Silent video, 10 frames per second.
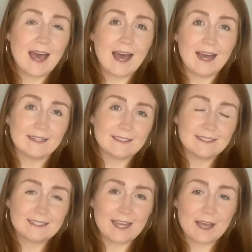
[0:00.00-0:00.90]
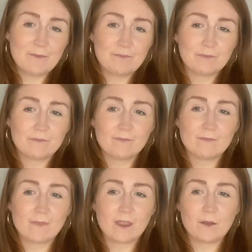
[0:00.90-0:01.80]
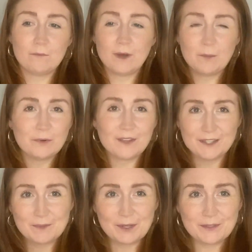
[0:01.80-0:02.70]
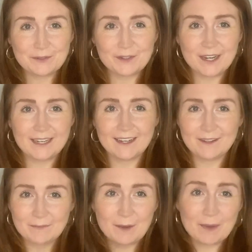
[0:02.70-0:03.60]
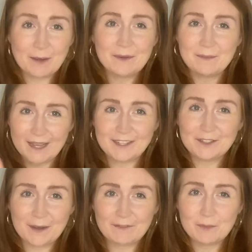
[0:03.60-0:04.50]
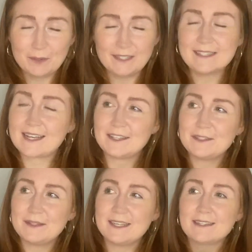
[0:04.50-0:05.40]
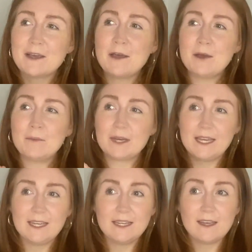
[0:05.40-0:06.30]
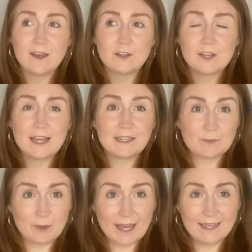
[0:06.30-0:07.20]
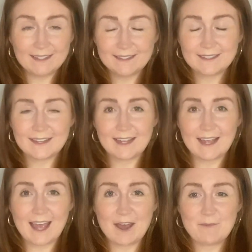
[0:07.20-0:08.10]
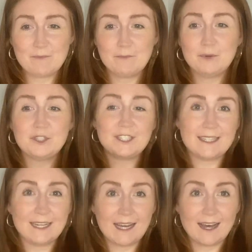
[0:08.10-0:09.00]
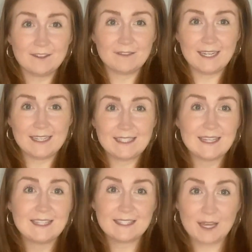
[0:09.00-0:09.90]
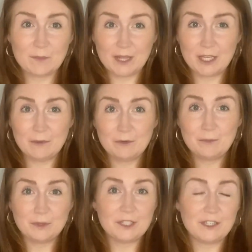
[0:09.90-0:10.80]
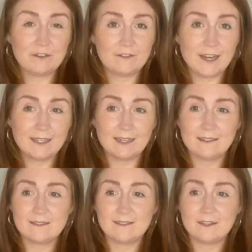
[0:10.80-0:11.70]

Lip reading: And my brother is personal trainer. Bear with me, I do have a point to get to in this. But he explains budgeting calories in the same way that you would budget your finance.